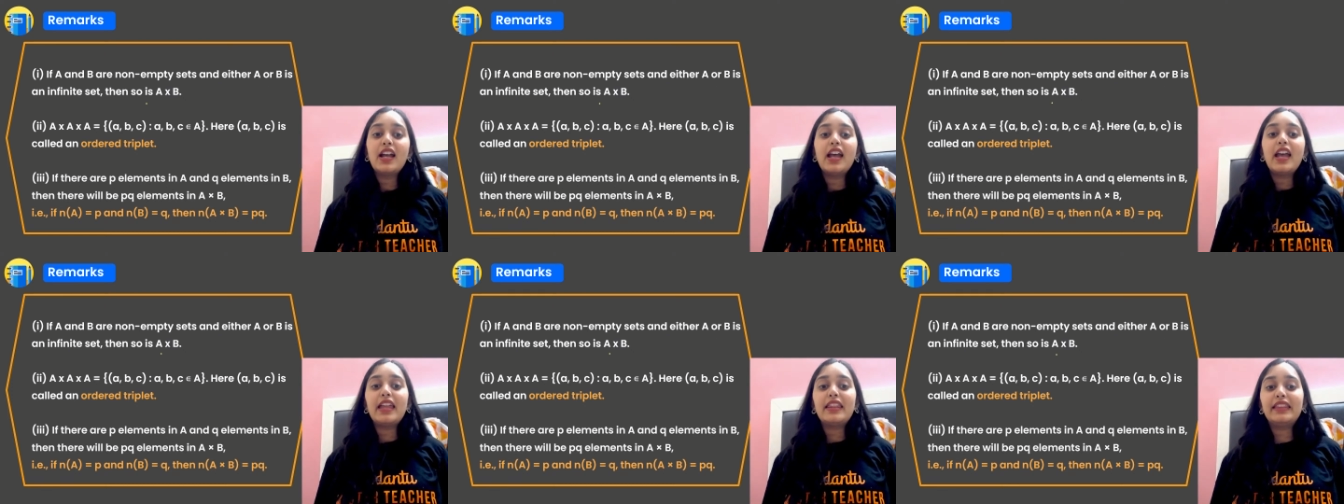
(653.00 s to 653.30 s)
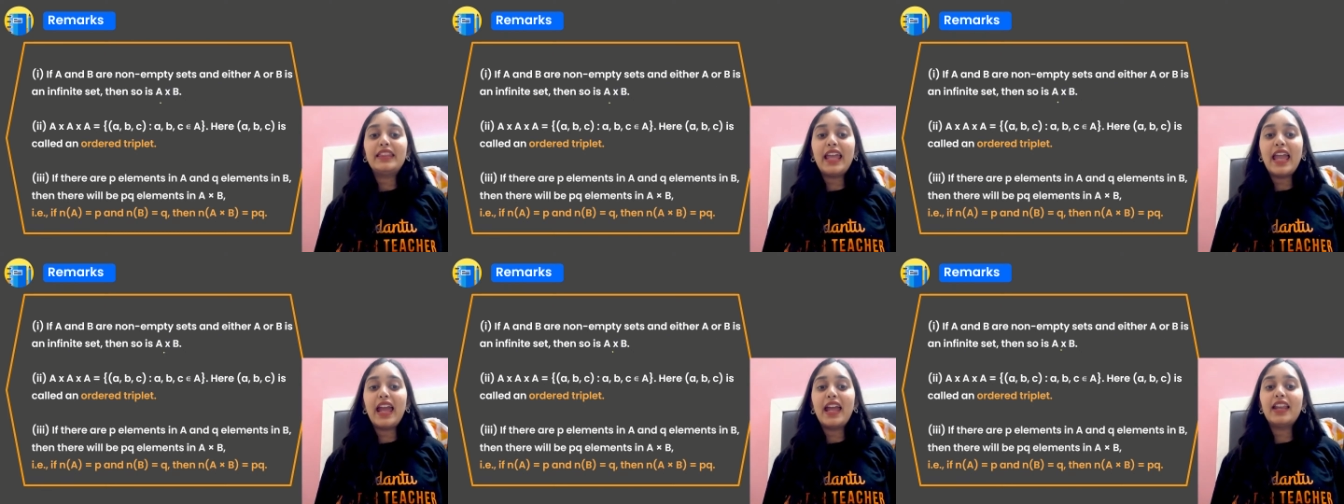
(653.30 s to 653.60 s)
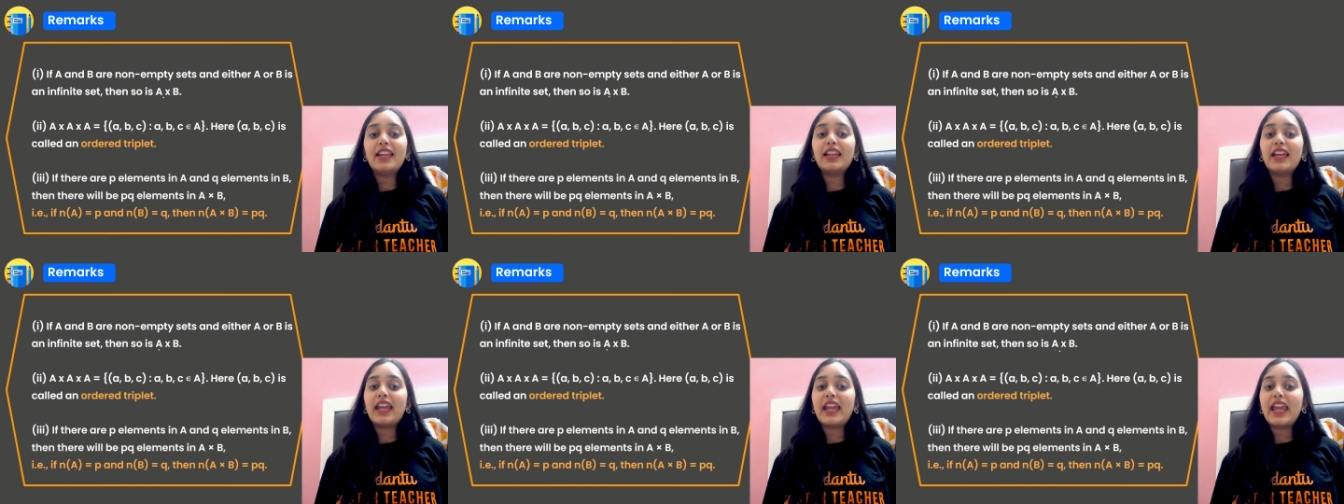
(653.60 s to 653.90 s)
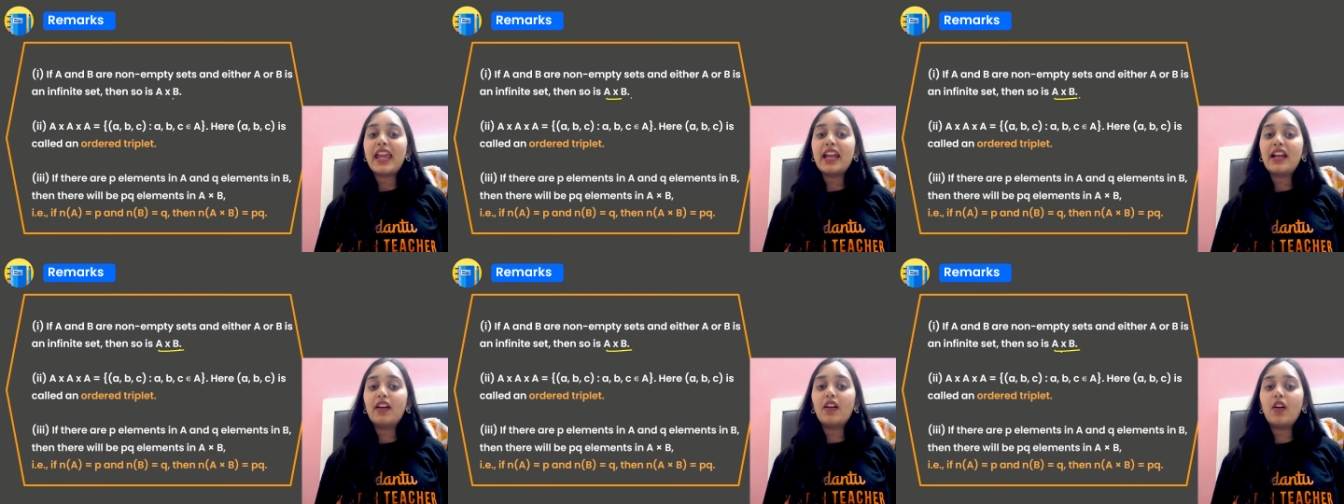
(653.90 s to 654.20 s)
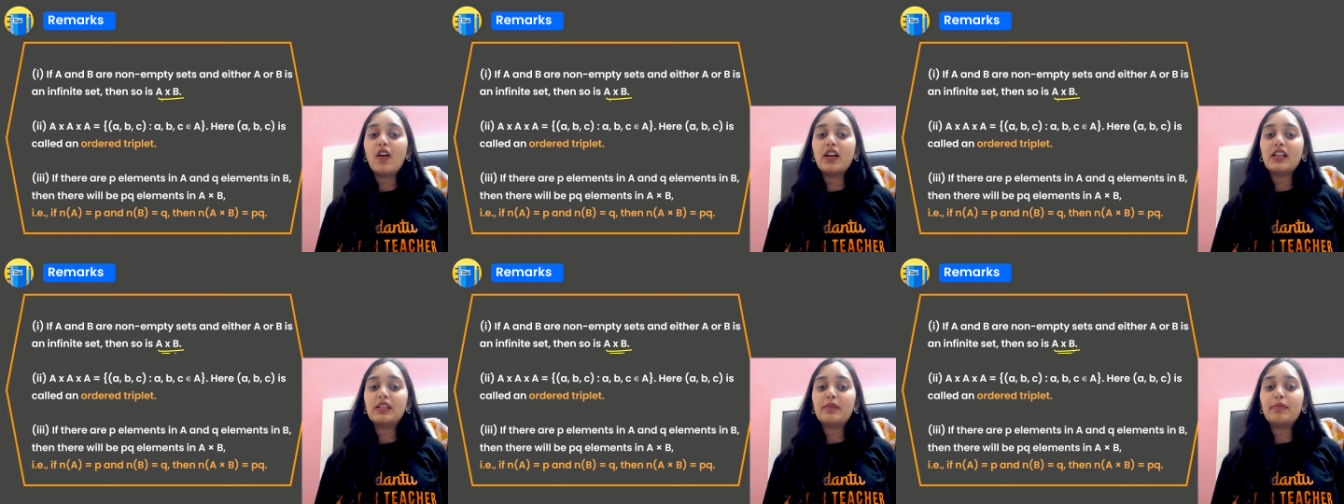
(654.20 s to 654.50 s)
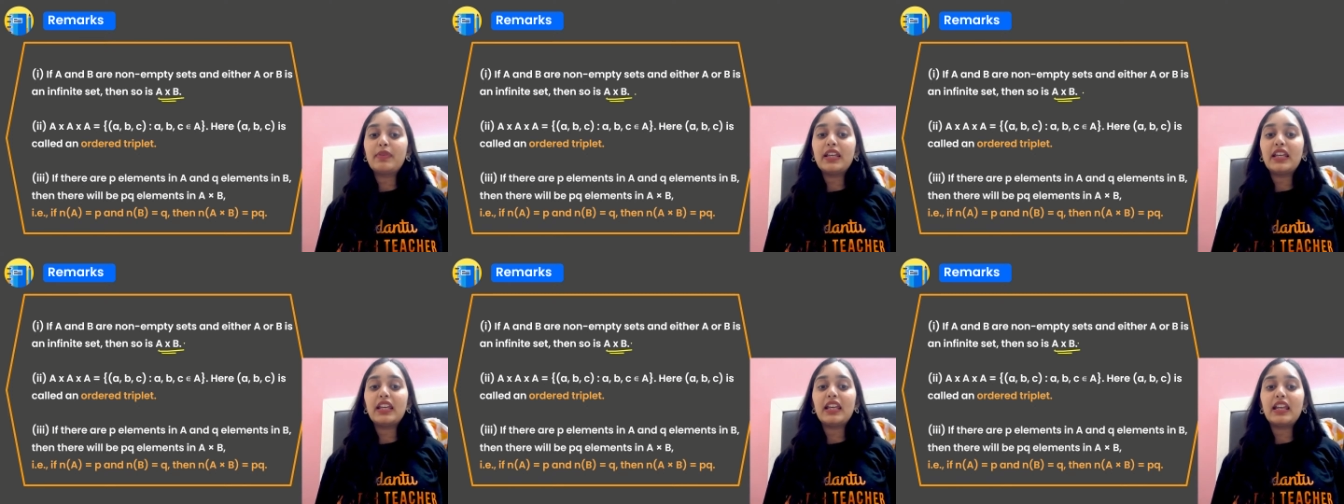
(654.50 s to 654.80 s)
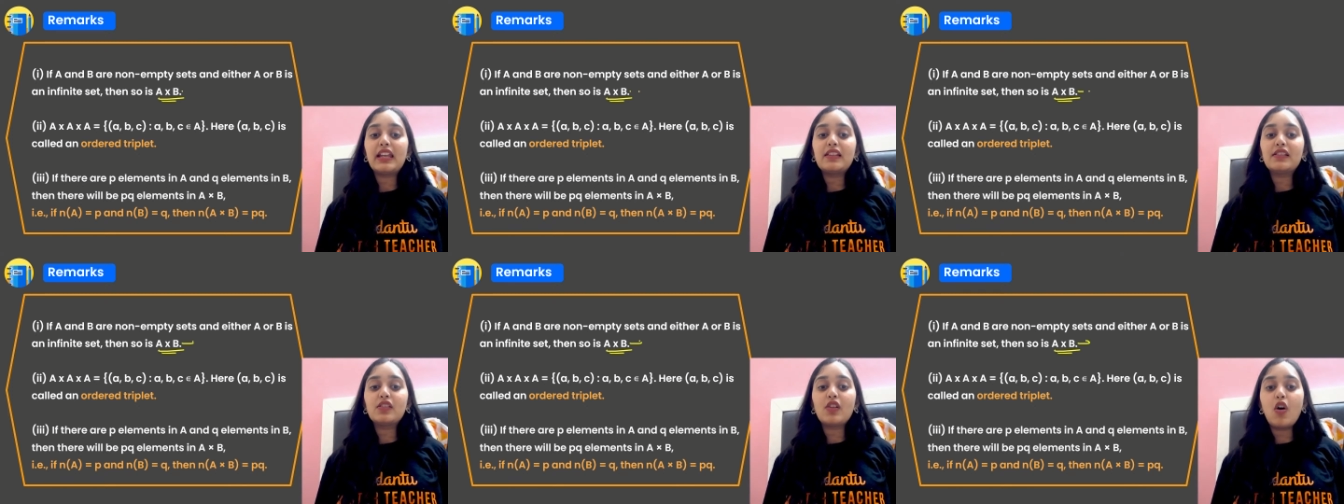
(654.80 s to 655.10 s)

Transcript: then A cross B is